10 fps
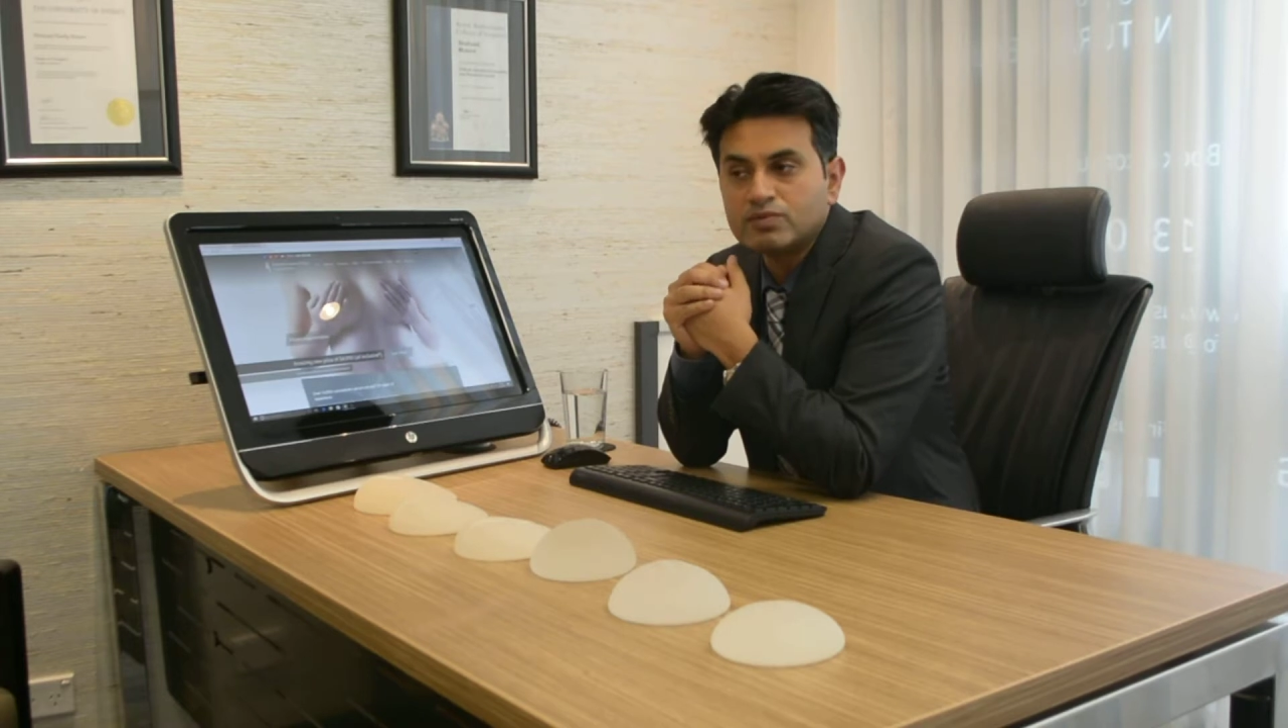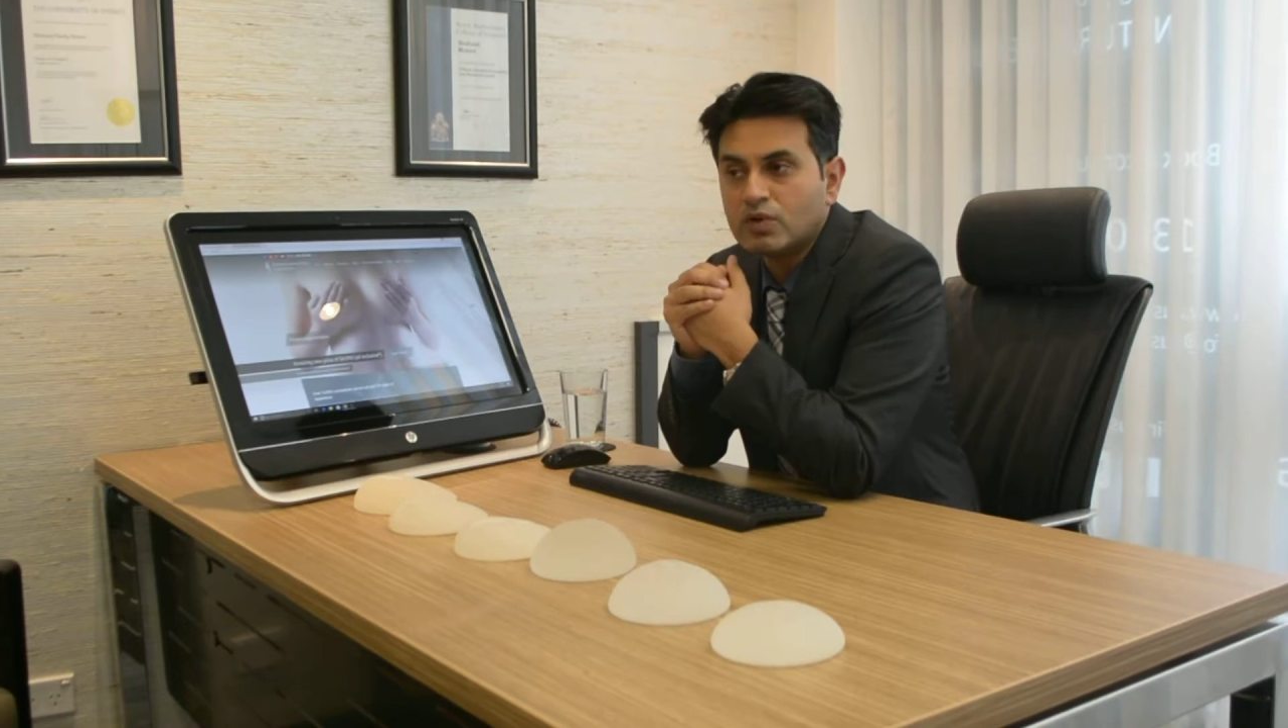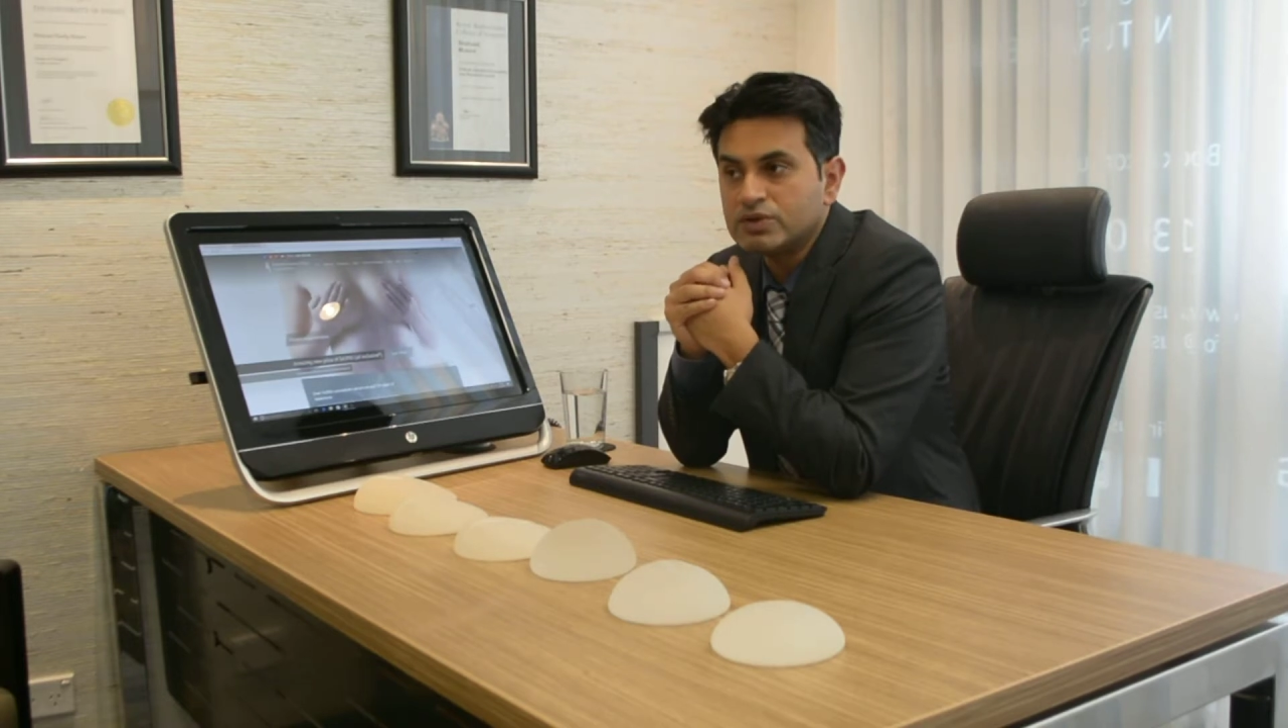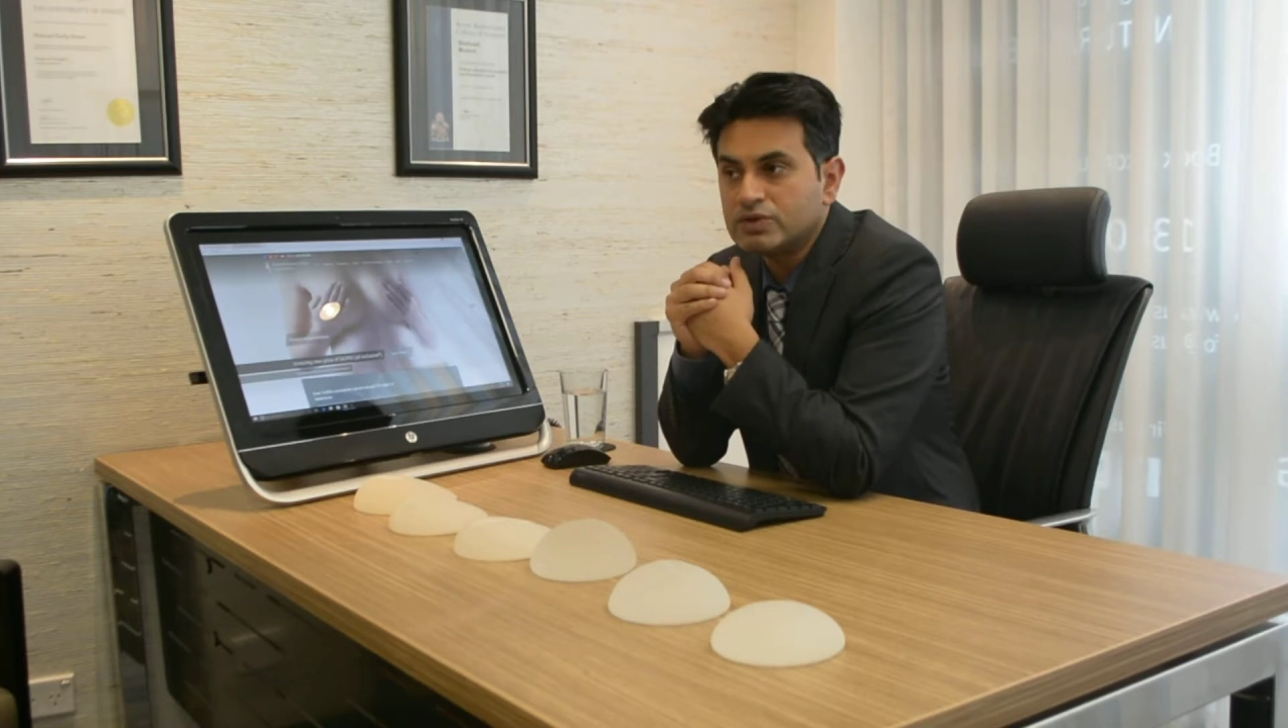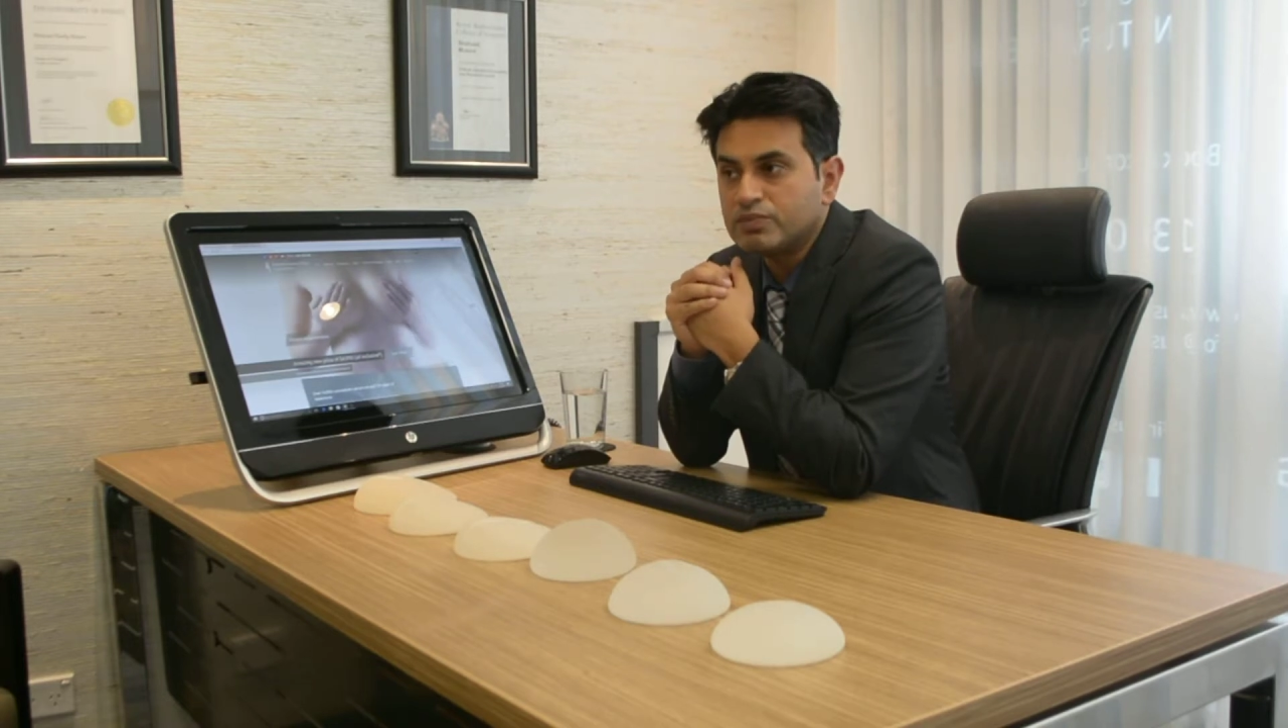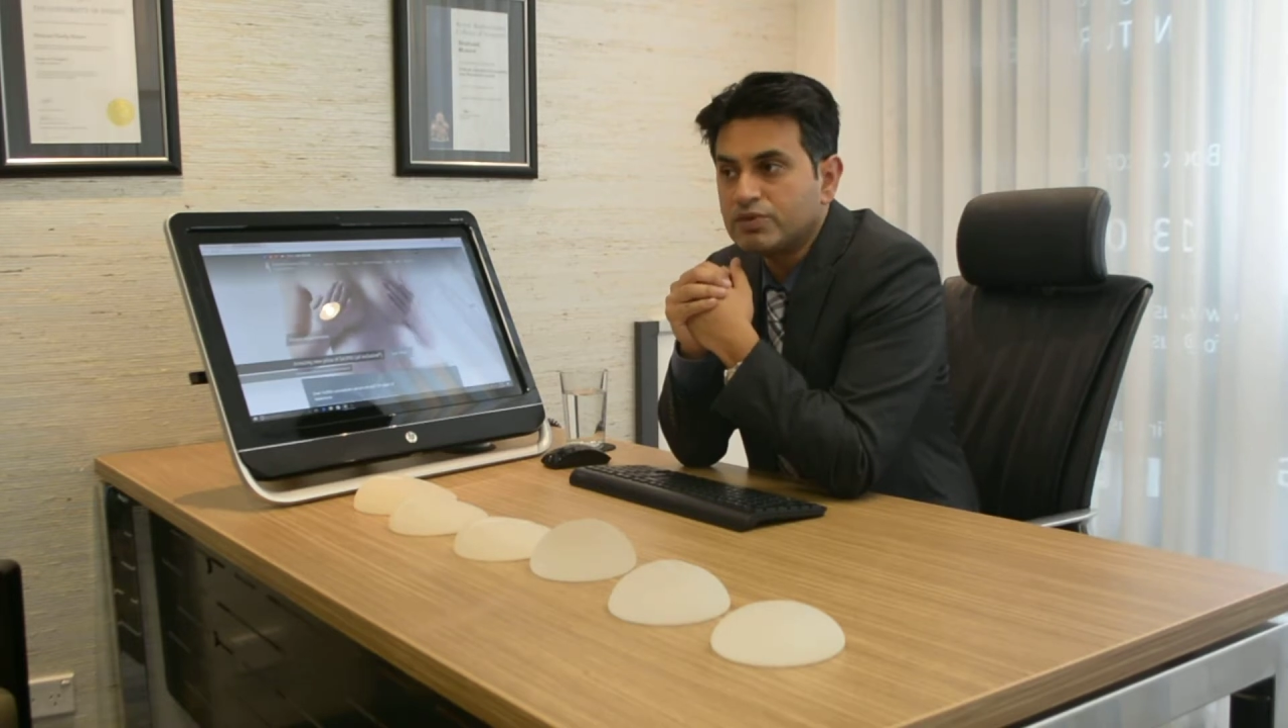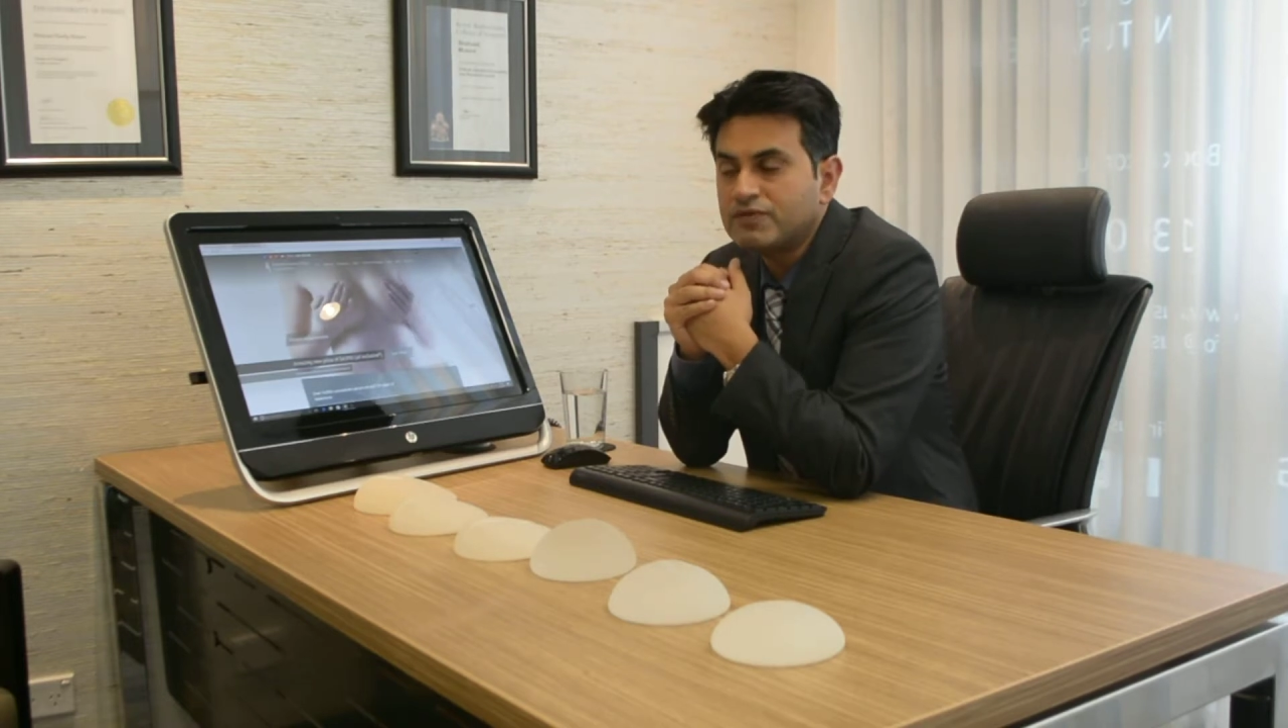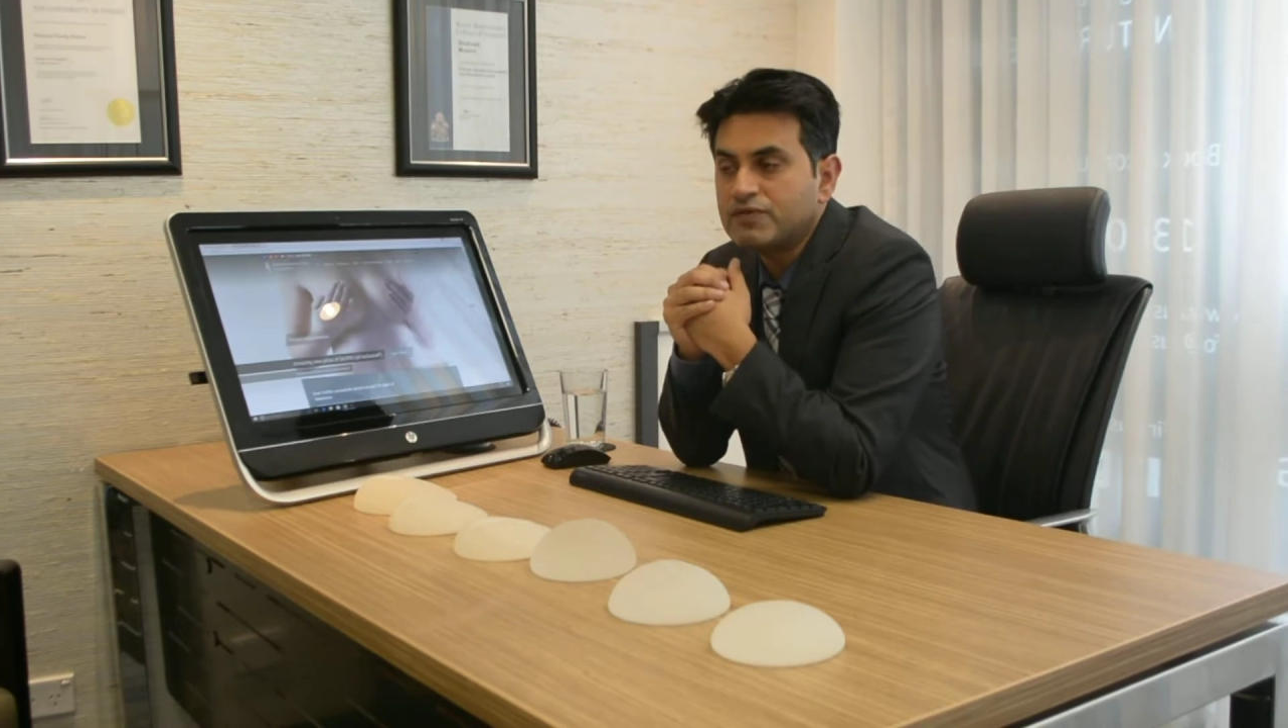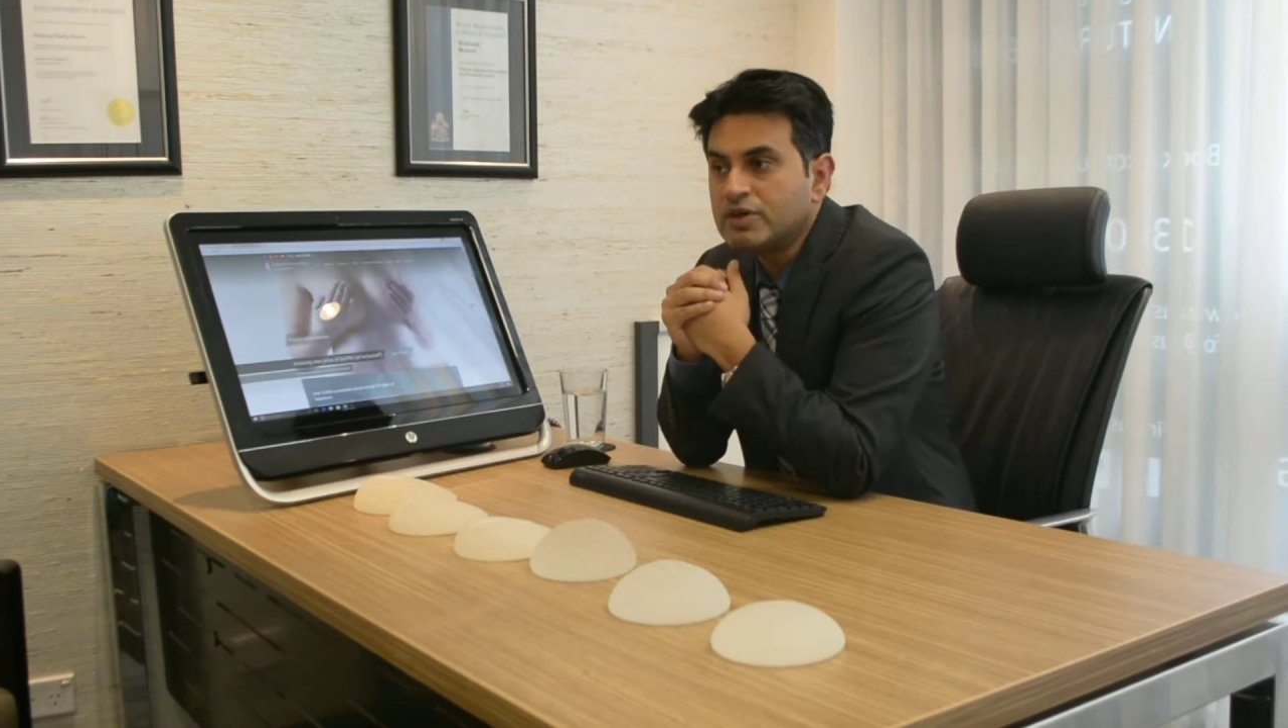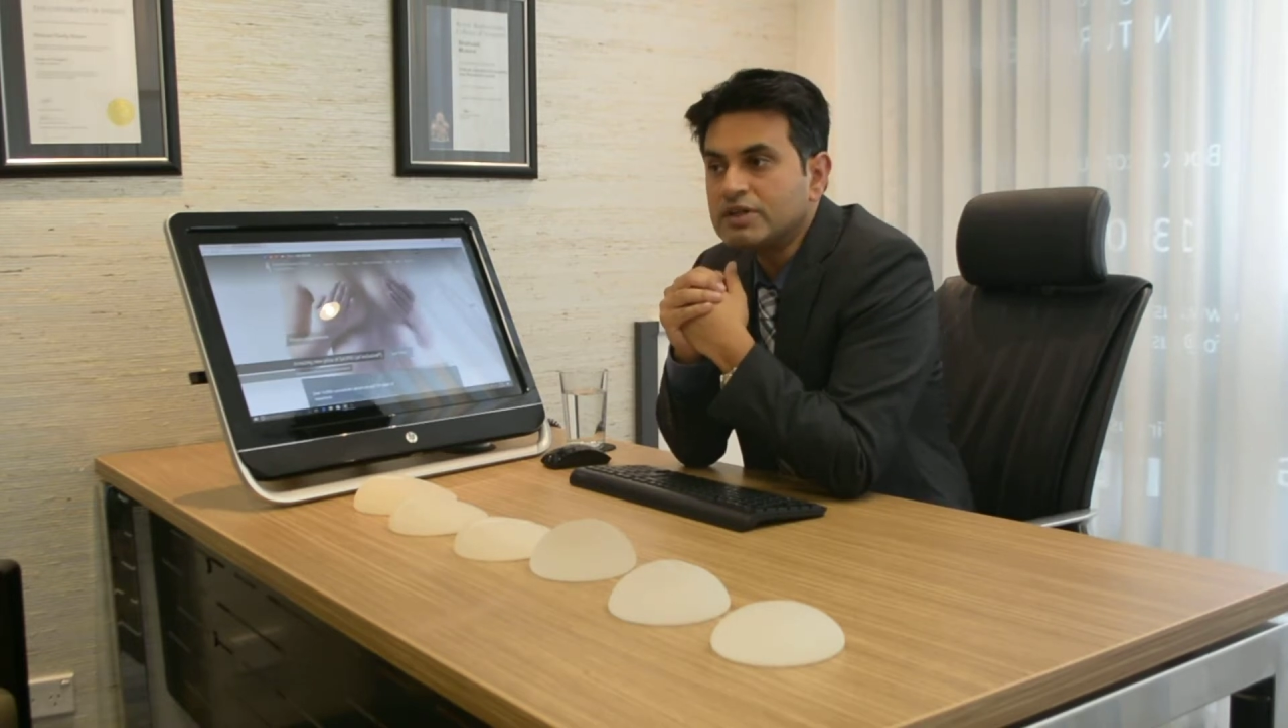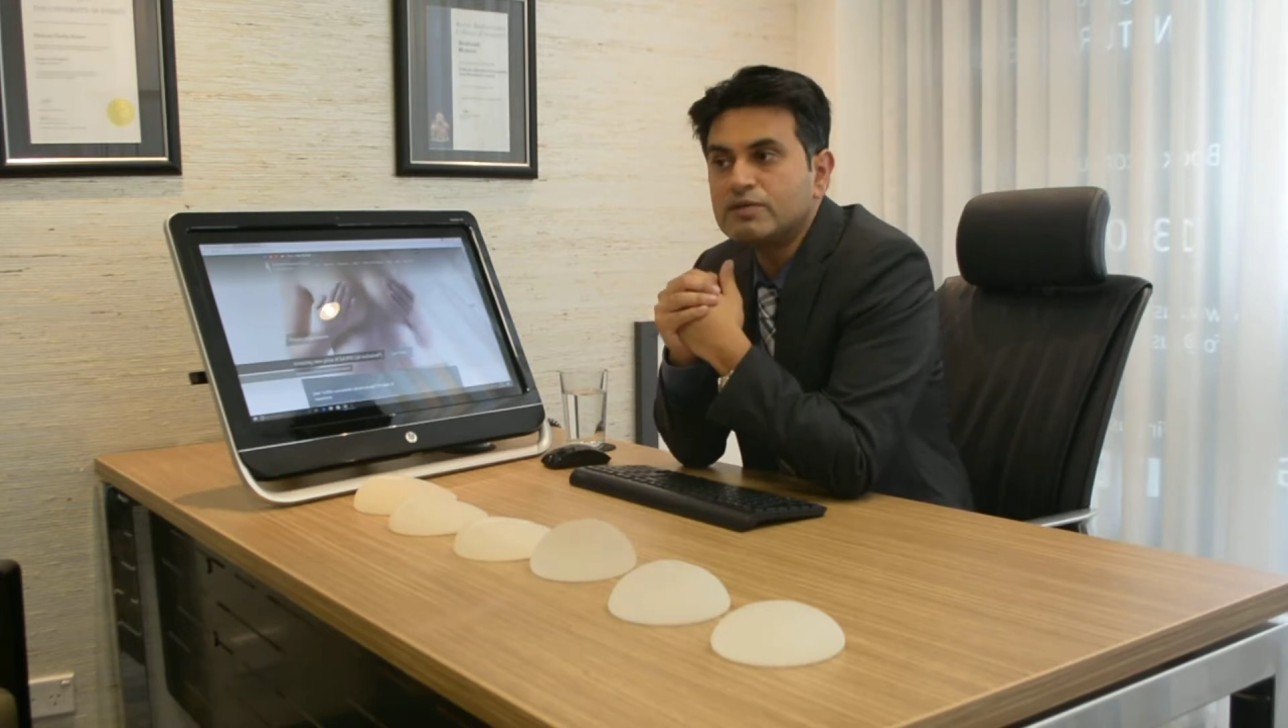what you would prefer.